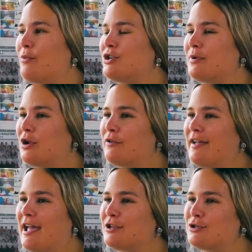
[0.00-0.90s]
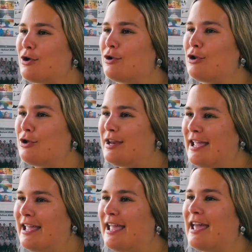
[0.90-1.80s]
We do a lot of hands-on
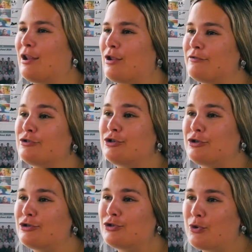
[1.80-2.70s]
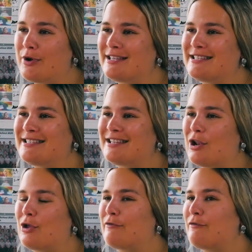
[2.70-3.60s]
learning and a lot of student choice,
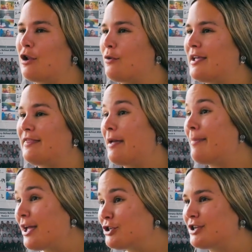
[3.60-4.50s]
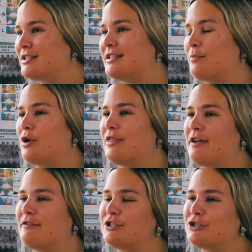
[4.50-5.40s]
a lot of following their passions and what
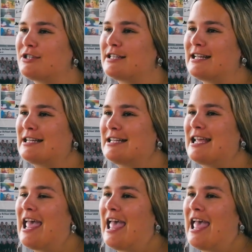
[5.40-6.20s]
they're interested in